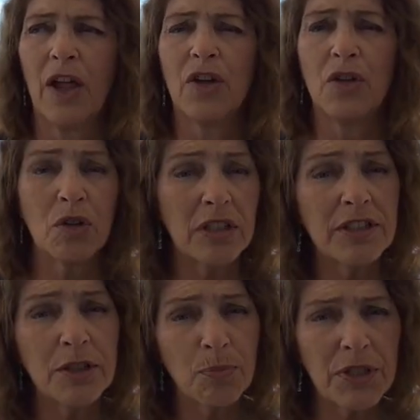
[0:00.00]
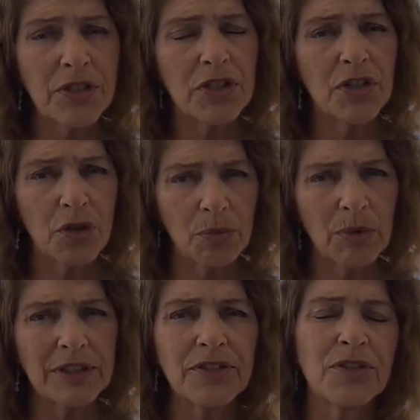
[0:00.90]
You could splint a
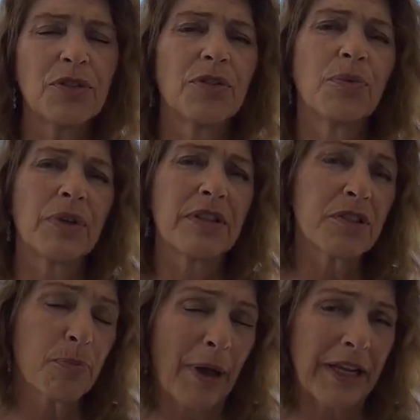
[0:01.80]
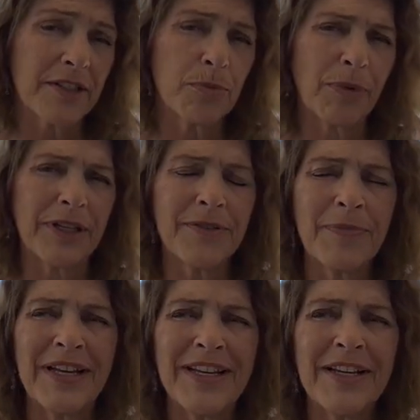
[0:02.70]
humerus with a spica splint,
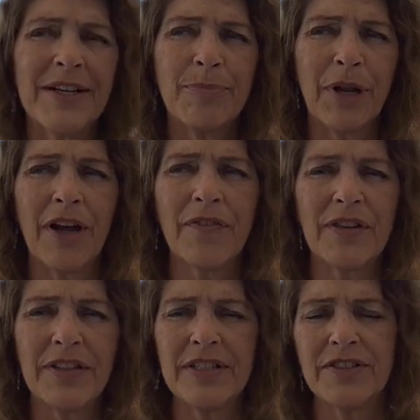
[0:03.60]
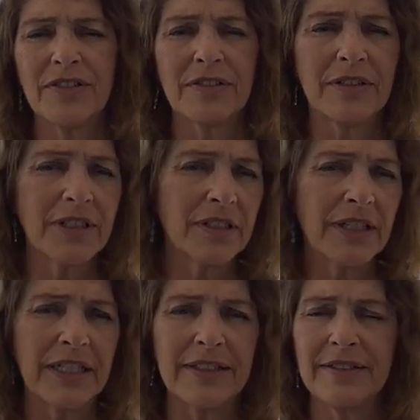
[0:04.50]
but often these are little
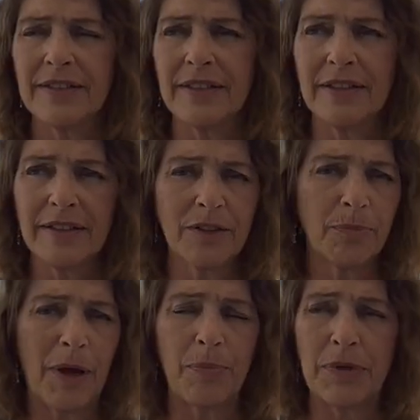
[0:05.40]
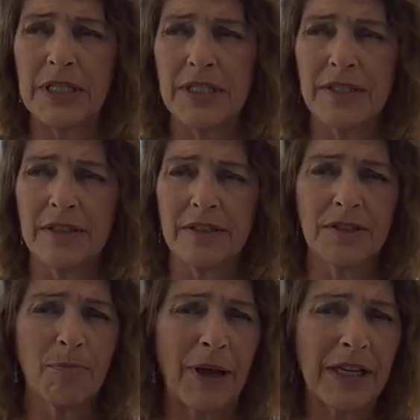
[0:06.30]
kittens and little puppies, and the
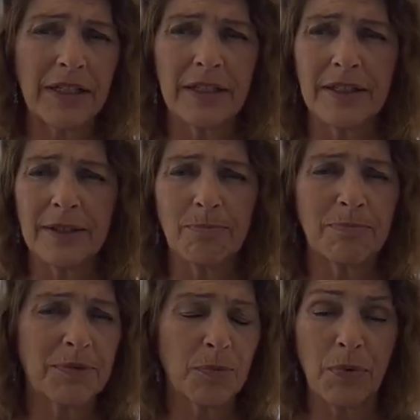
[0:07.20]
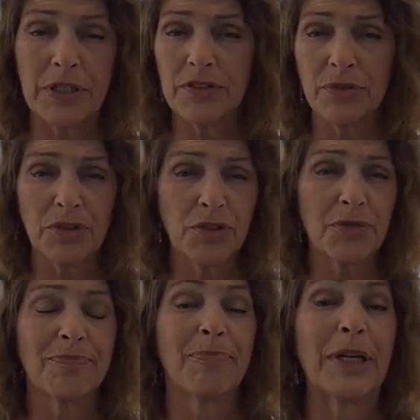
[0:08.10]
spica splints are just
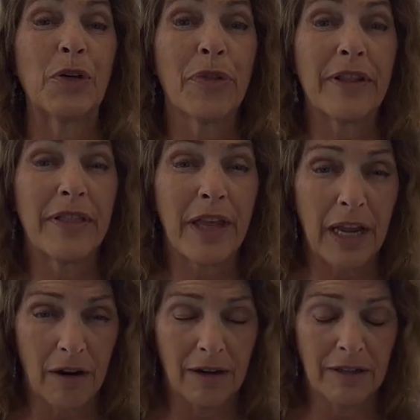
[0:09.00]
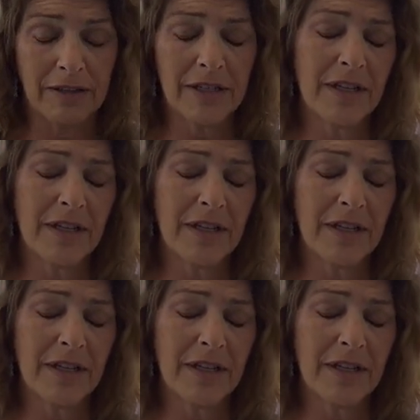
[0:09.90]
bigger than they are.